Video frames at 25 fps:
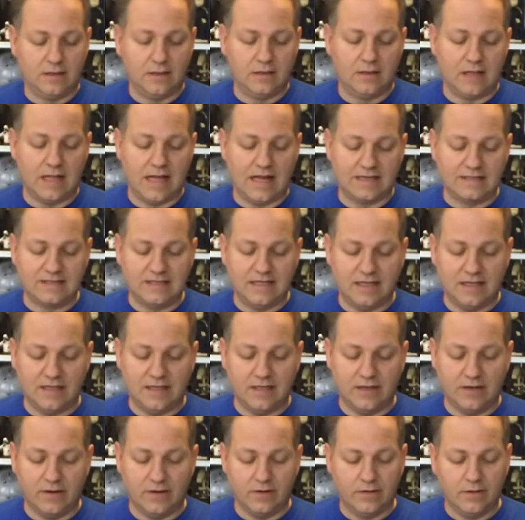locked in
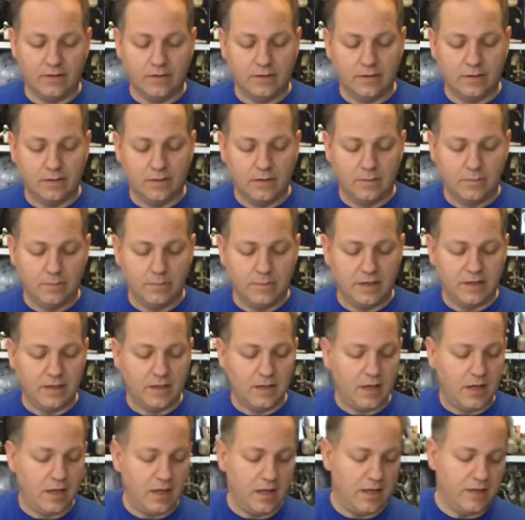here
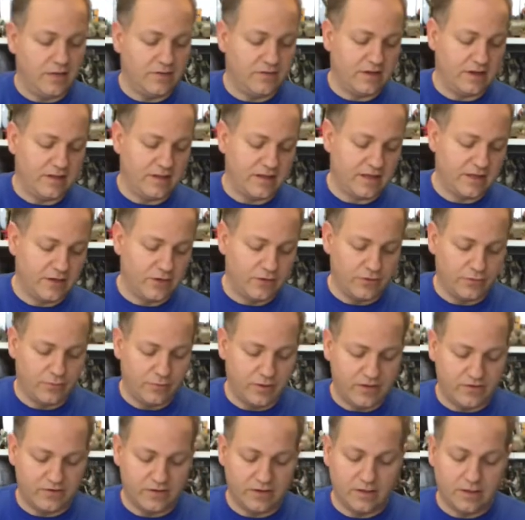because, and I think I know the
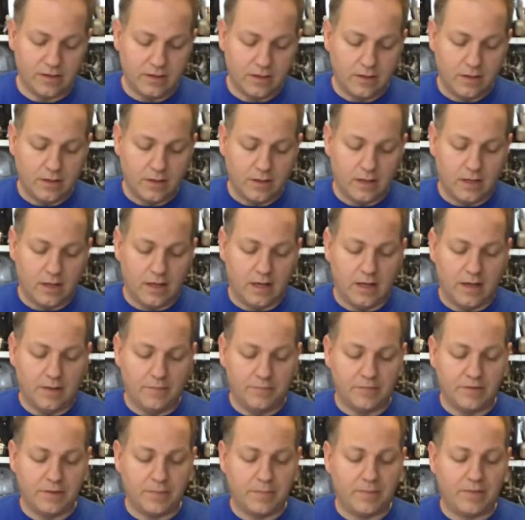reason,
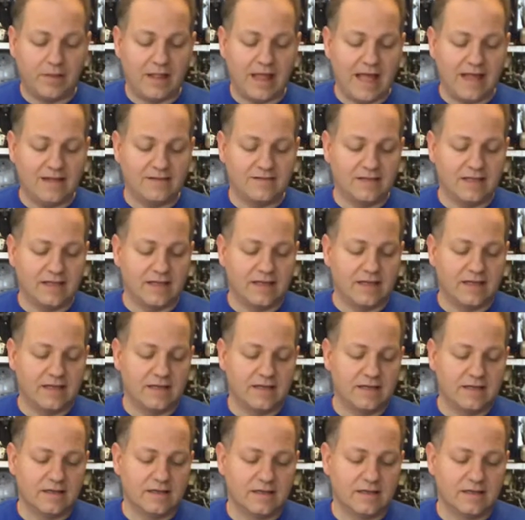the plastic